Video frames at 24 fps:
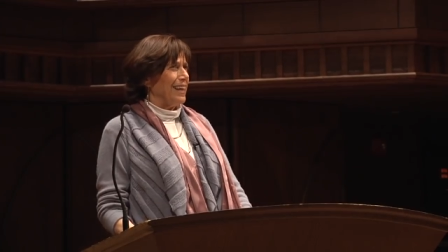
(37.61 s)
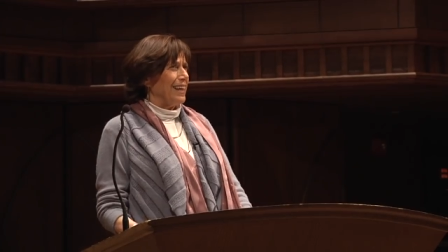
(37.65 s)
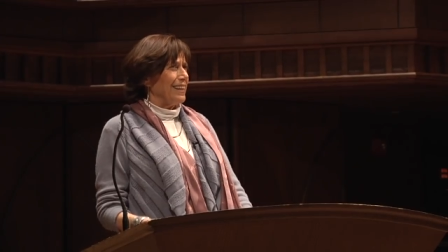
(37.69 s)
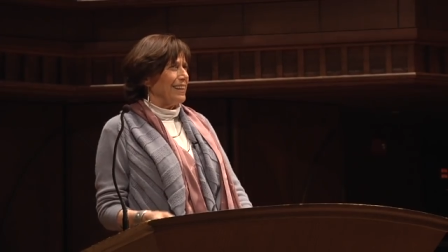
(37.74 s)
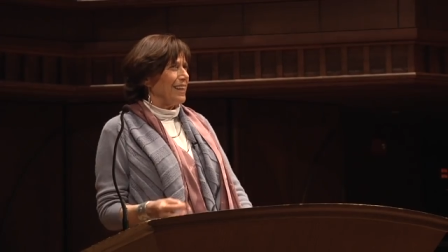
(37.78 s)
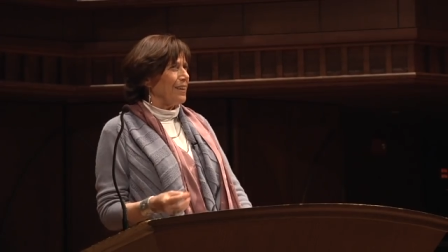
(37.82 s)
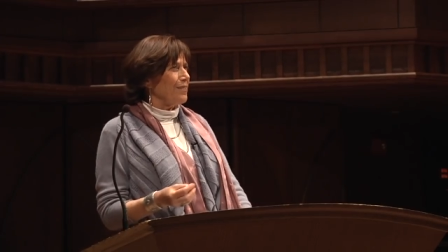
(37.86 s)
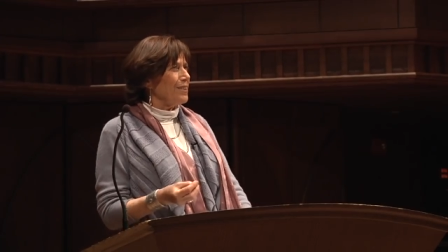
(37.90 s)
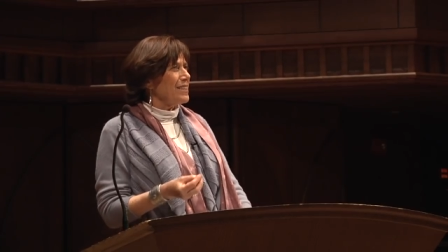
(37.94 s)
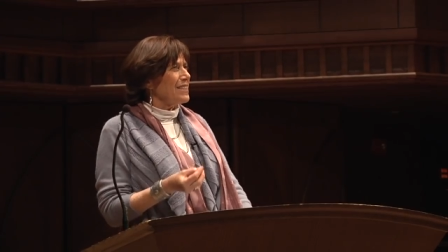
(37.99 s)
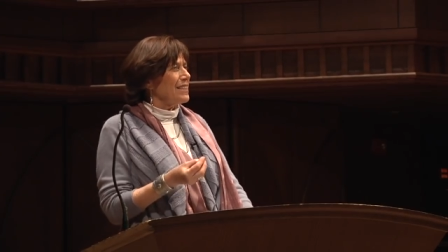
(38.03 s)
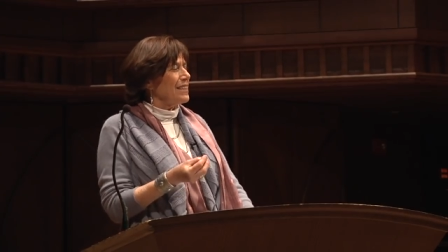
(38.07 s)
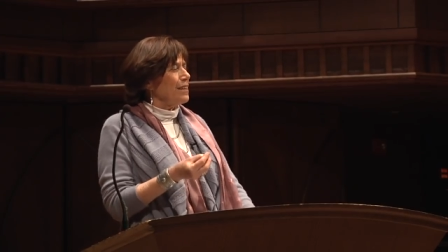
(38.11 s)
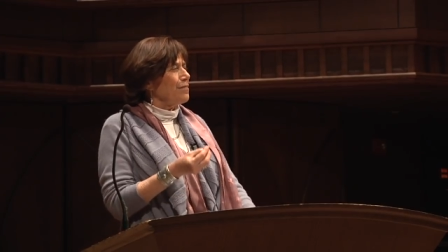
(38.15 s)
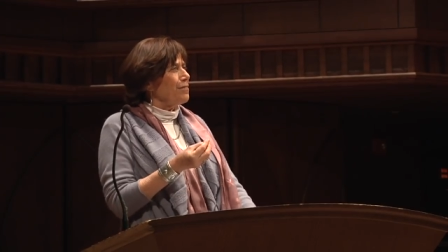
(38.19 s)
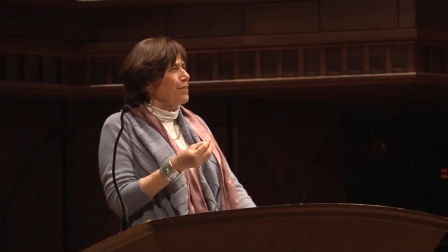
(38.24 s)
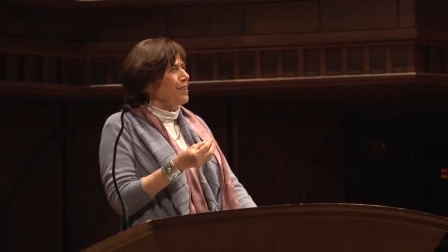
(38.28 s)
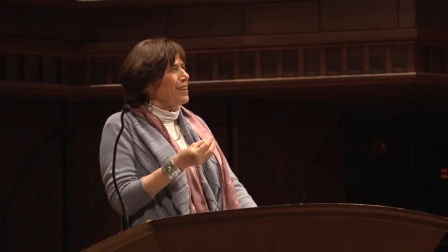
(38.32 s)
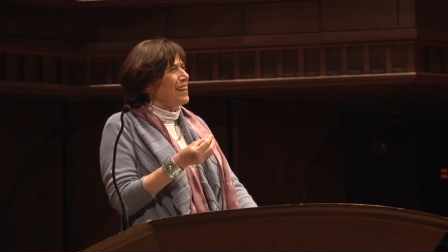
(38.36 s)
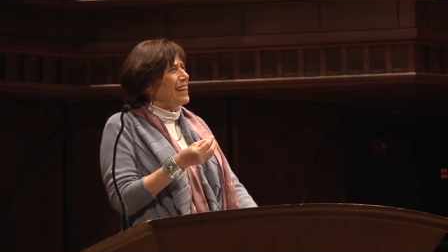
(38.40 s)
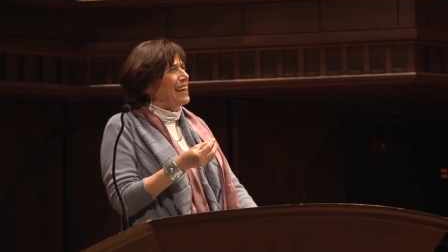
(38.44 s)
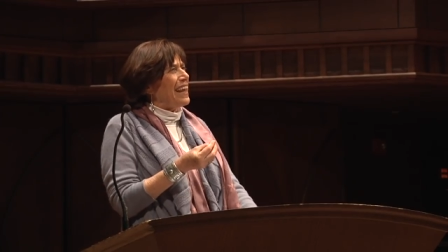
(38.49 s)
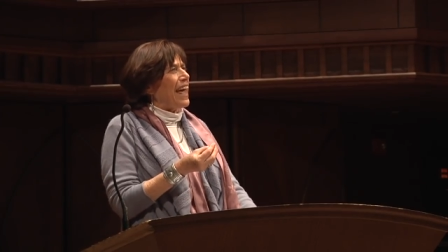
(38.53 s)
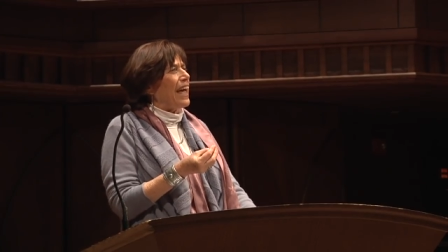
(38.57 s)
there is isn't a
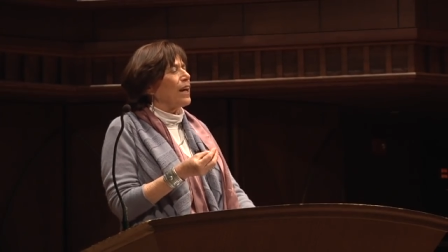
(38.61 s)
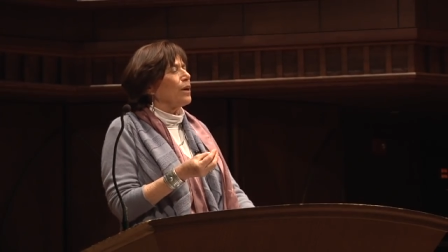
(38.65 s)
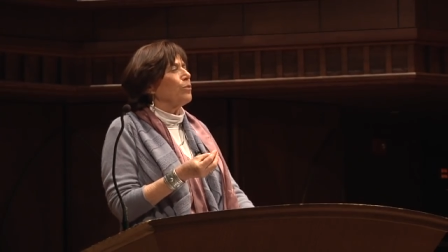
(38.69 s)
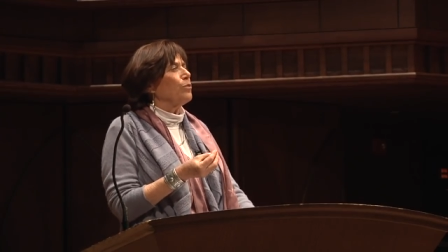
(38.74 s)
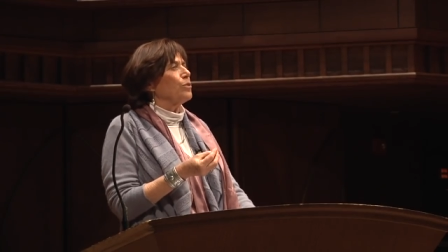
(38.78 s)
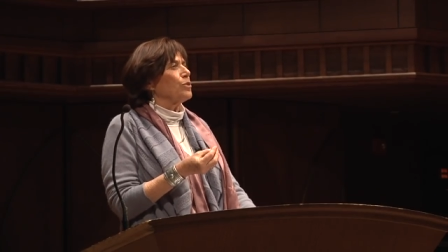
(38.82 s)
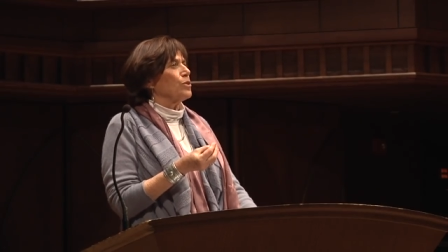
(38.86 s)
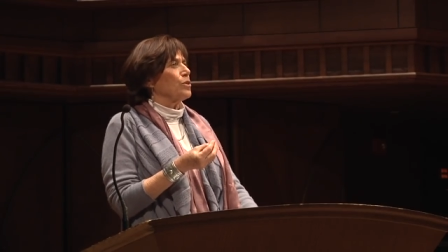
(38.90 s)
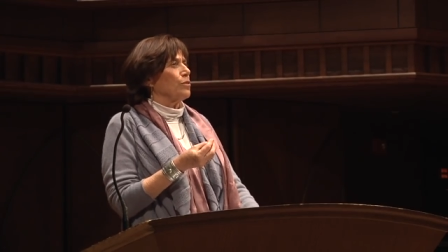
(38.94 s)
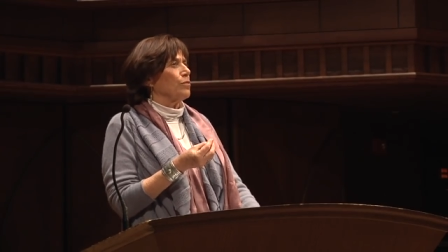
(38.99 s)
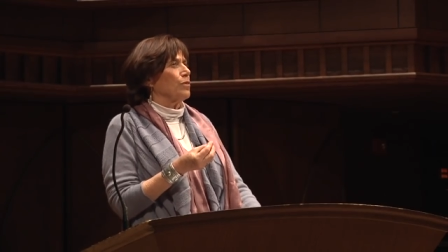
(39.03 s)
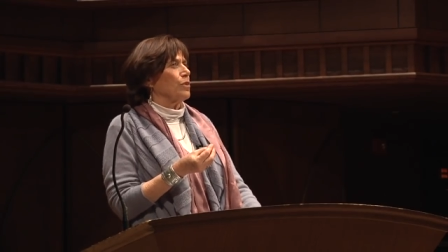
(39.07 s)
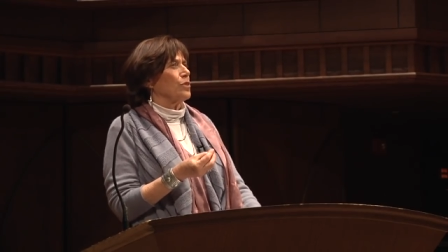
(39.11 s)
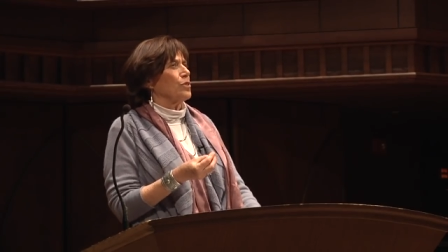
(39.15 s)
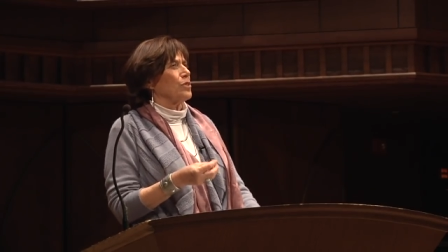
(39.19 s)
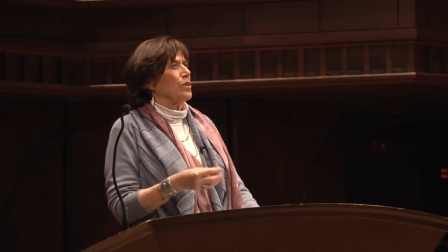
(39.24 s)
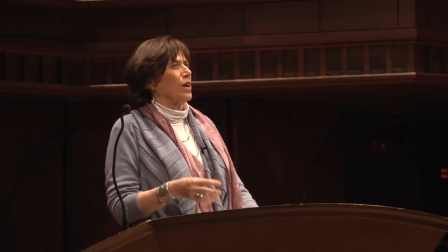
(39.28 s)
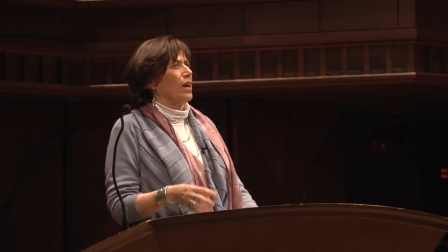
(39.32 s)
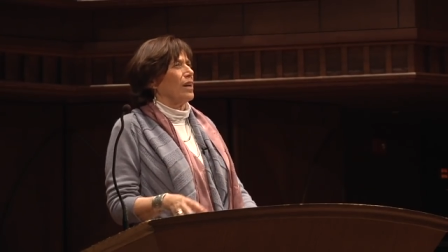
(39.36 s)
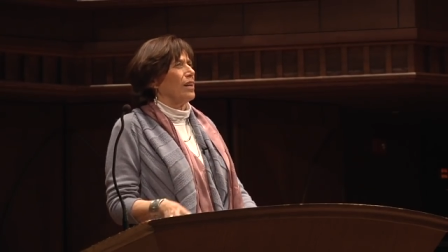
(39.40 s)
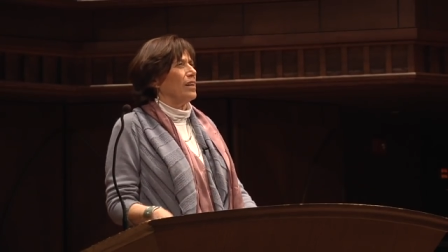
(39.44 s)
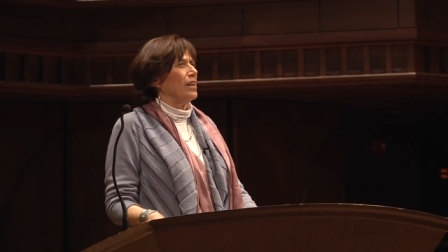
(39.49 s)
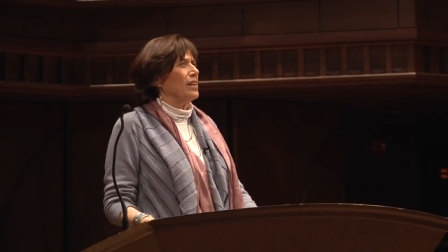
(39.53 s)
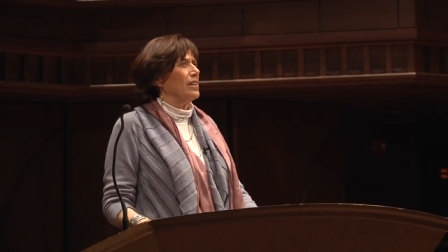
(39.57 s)
very language of the
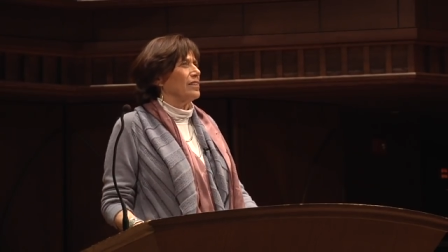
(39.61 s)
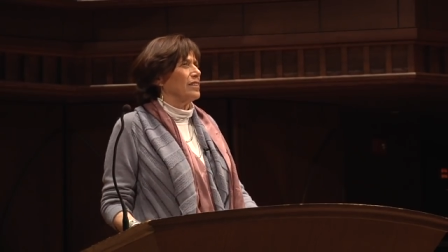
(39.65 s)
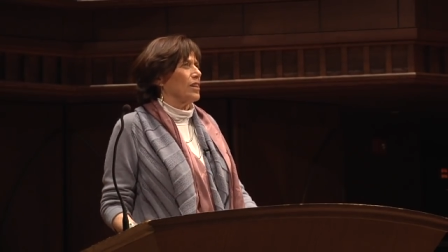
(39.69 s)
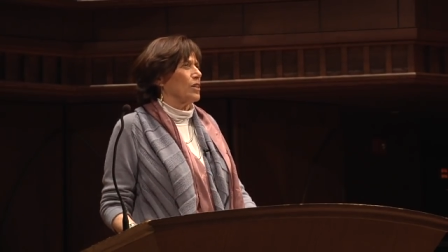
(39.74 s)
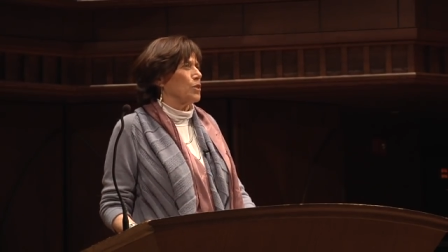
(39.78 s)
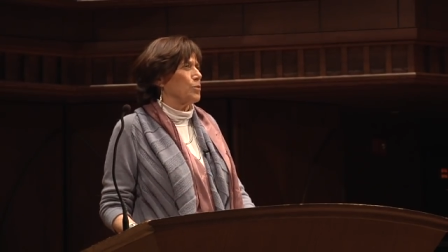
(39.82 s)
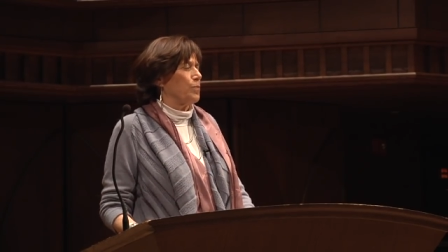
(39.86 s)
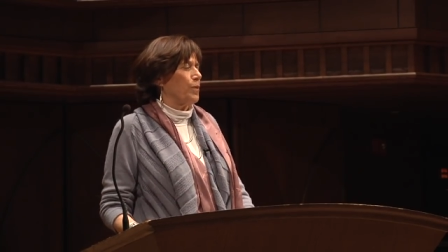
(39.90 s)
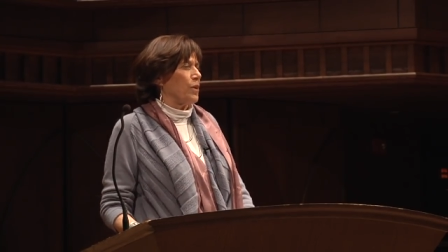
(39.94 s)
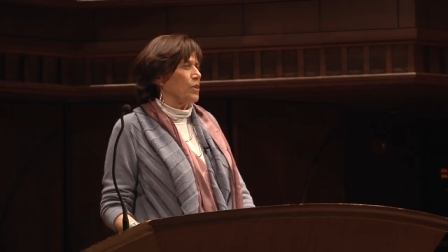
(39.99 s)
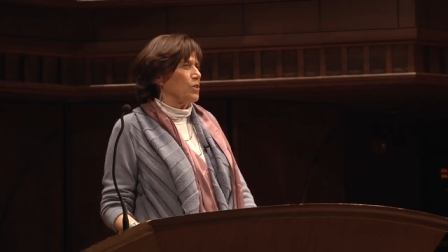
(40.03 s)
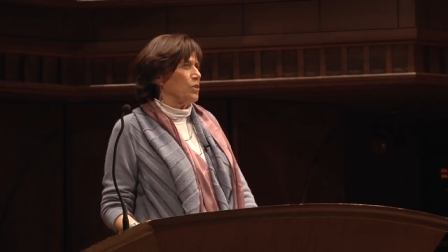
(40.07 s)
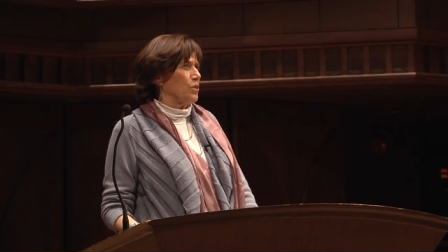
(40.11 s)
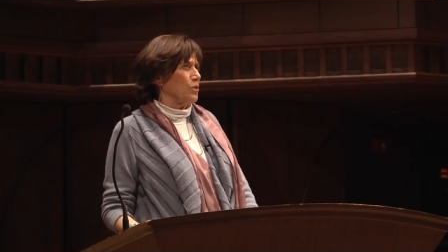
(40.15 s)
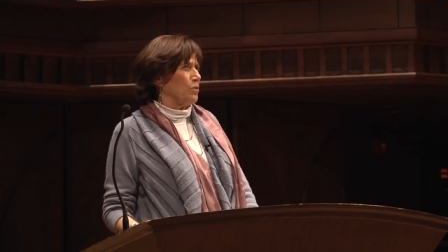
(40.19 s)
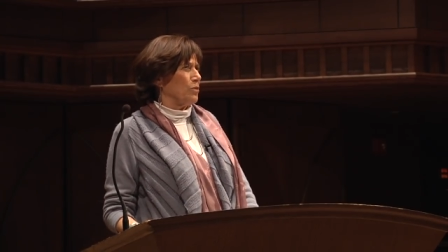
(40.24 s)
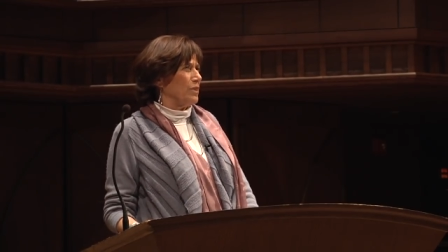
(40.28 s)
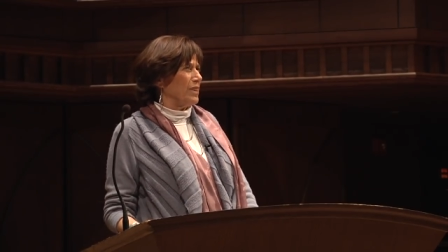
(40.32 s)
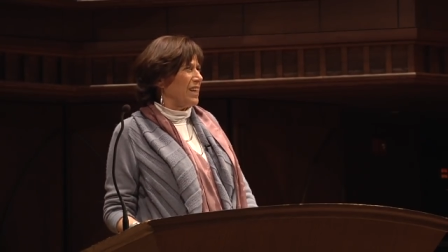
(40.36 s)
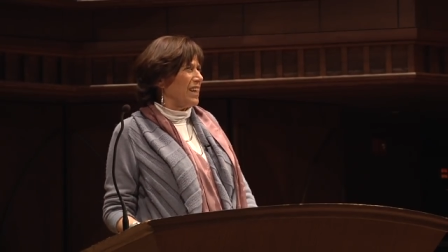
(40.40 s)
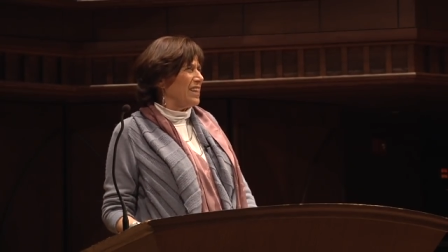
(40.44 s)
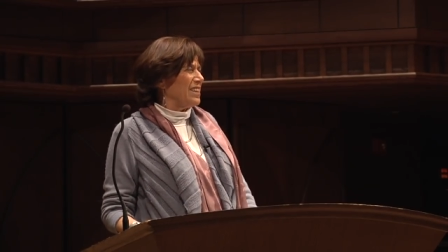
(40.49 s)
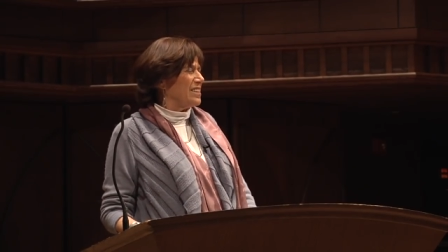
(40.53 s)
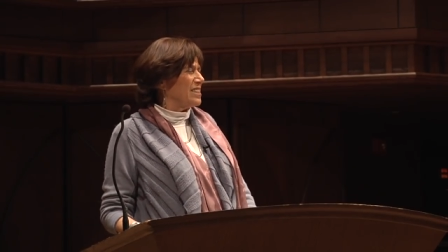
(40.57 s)
Chinese expression
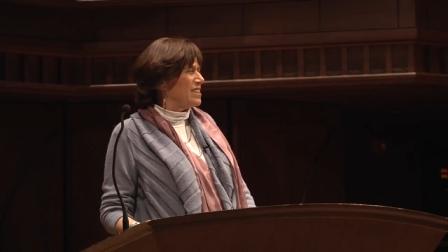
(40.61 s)
today,